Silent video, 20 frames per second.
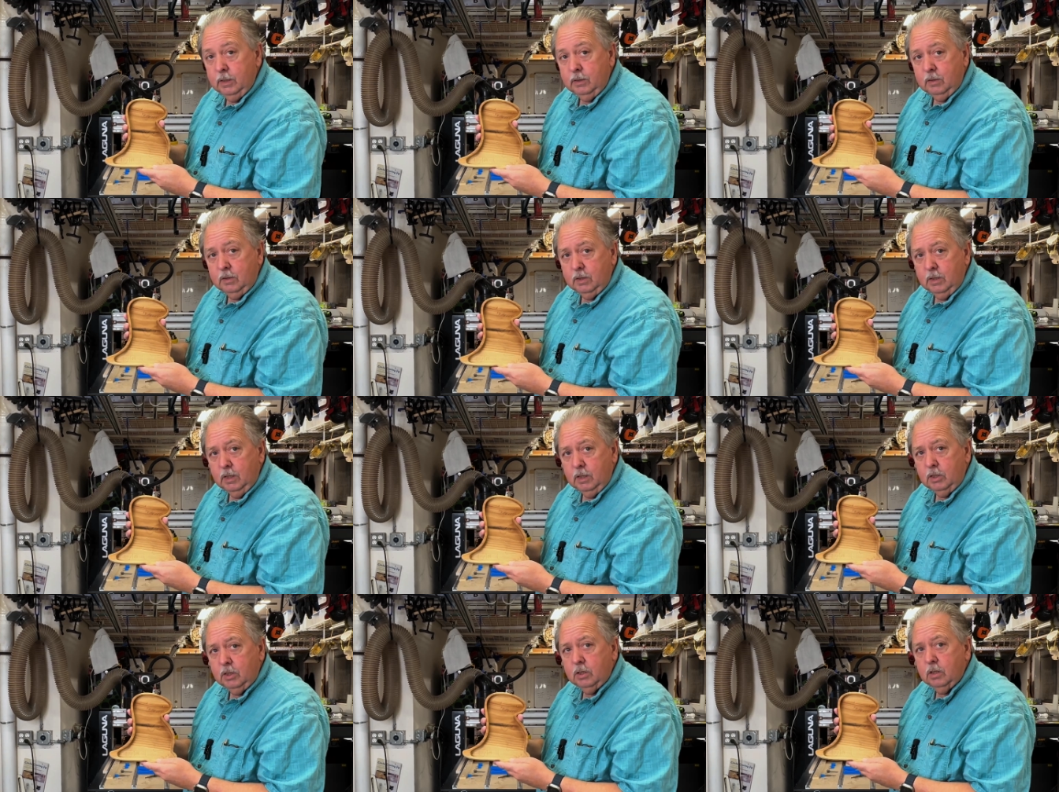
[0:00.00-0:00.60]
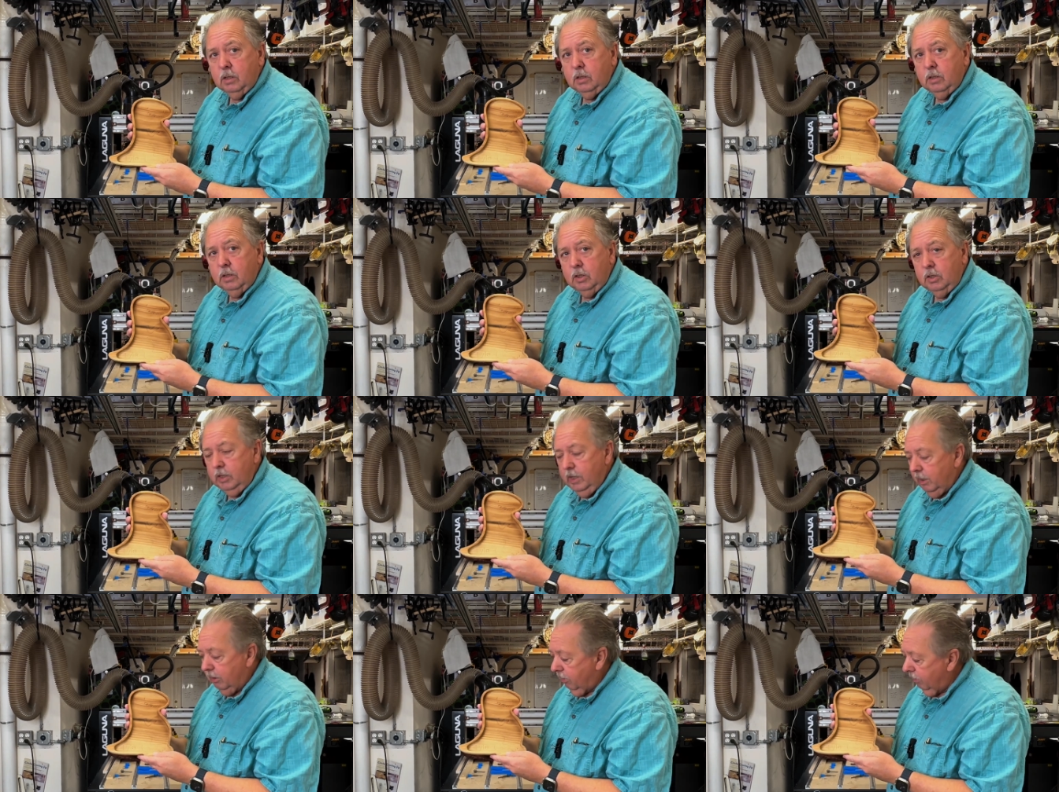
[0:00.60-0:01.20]
this dish, on
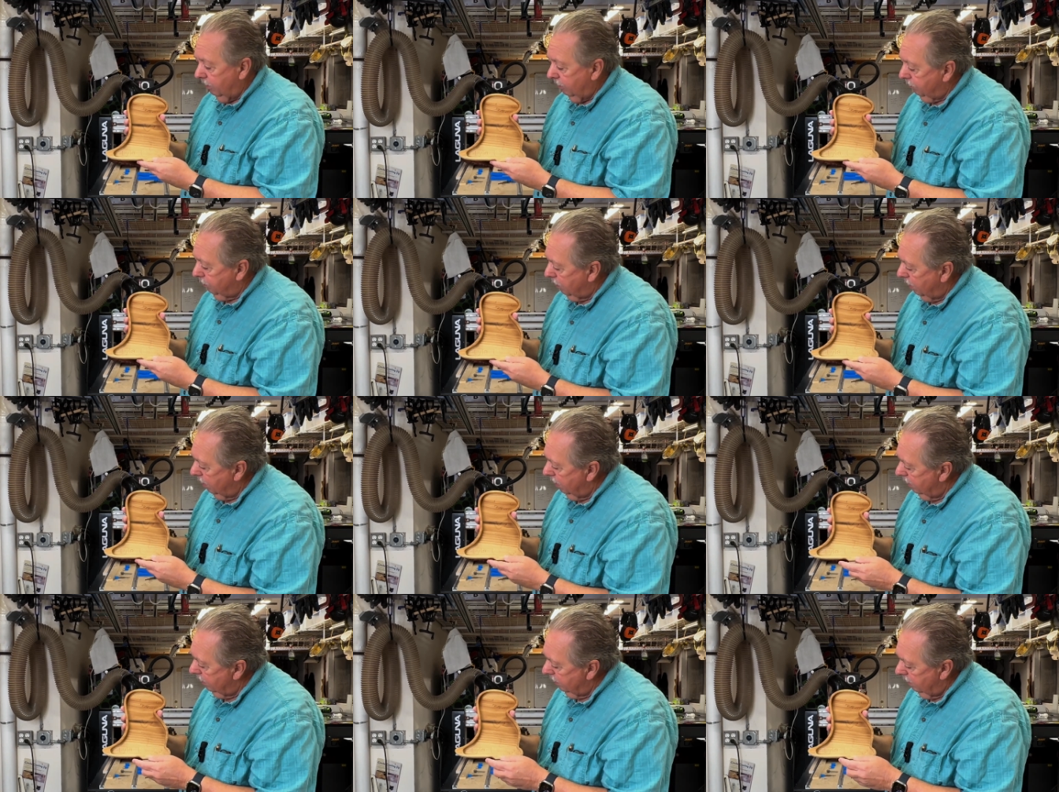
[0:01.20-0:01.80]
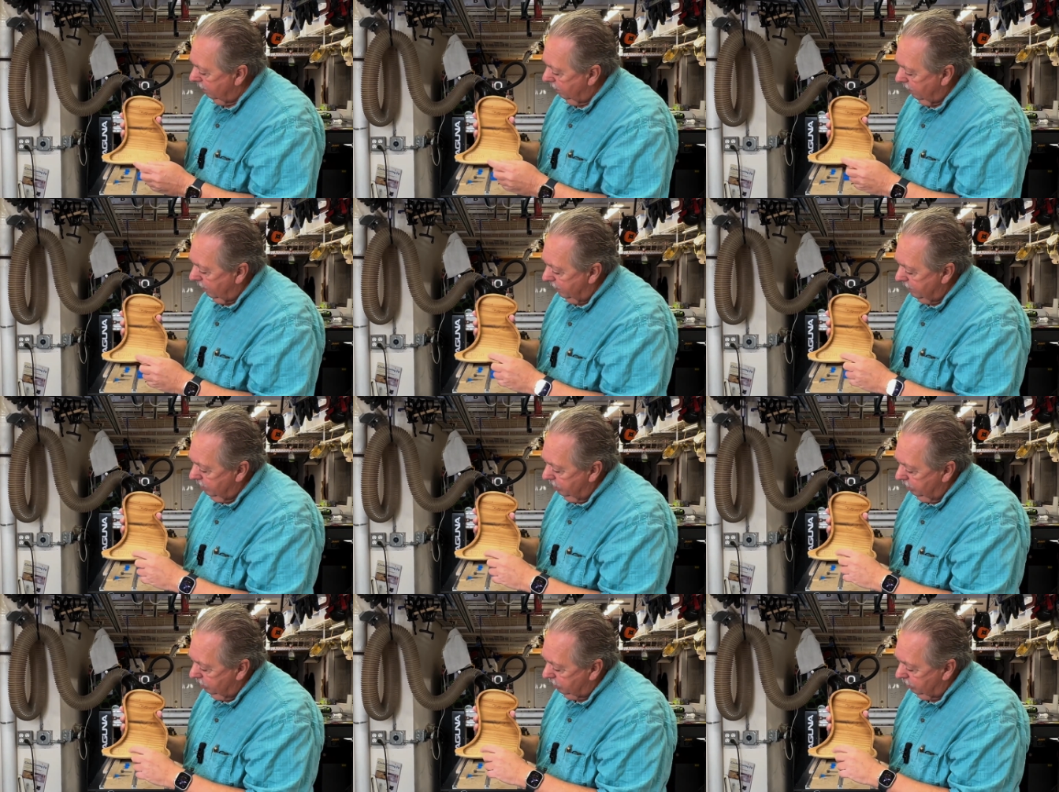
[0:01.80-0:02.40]
the decorative part,
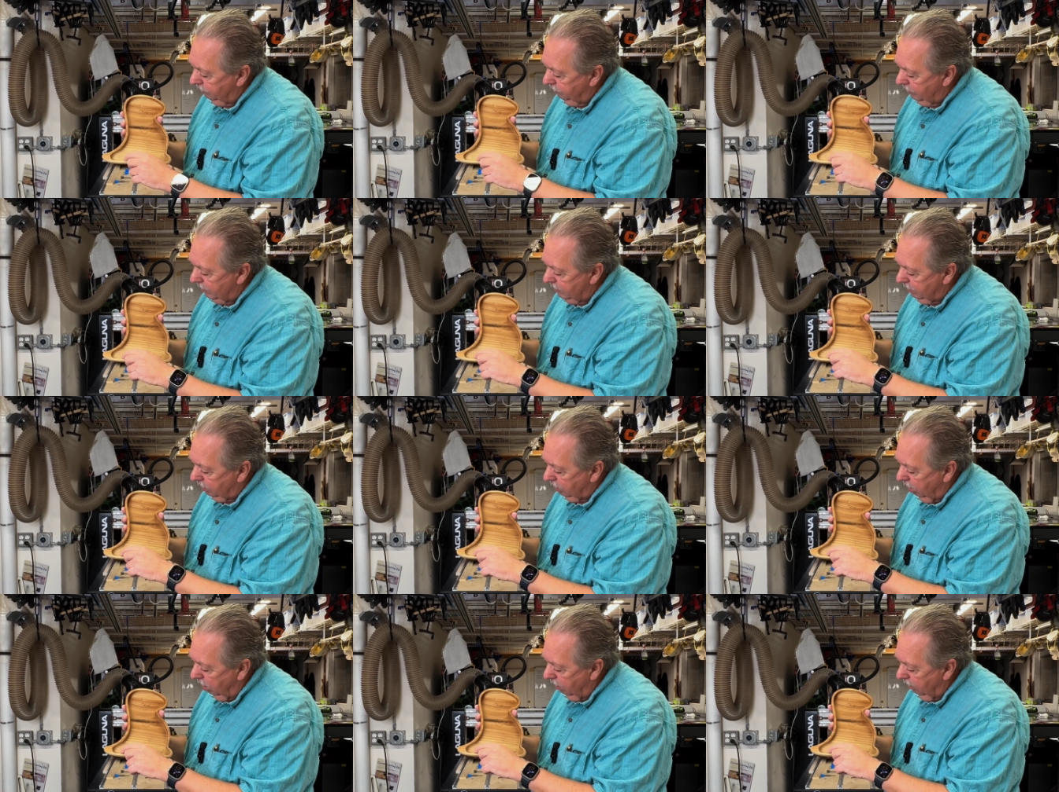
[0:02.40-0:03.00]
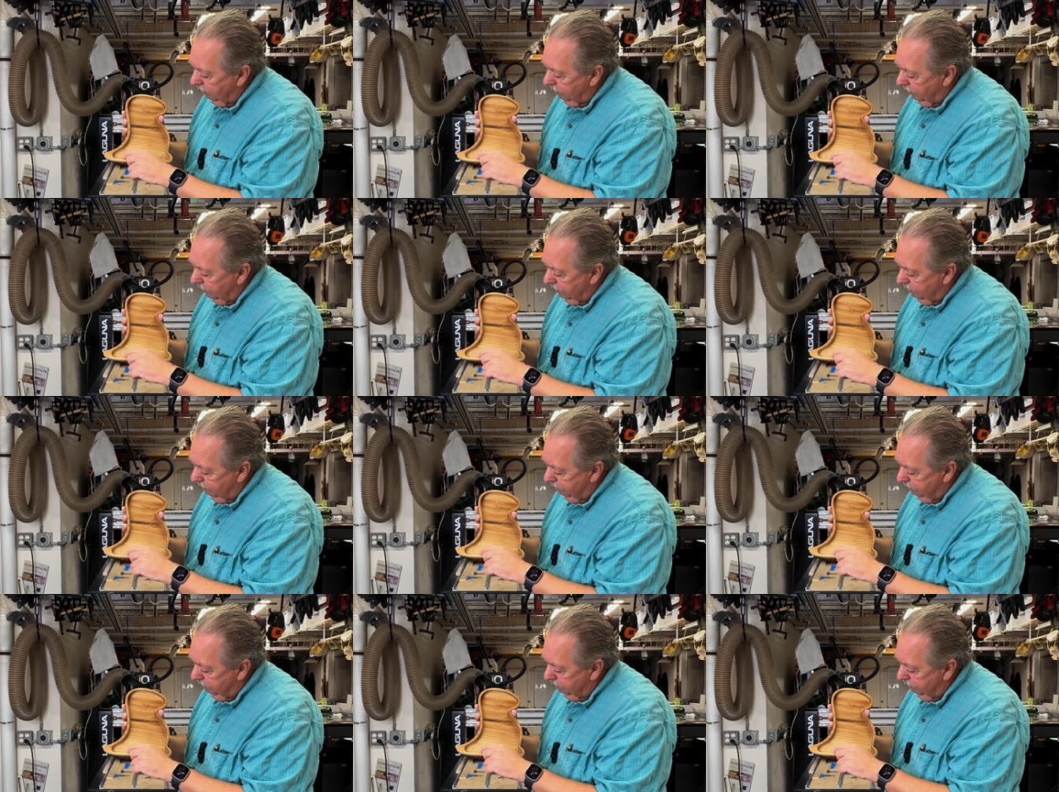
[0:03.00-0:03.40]
I used a vCarve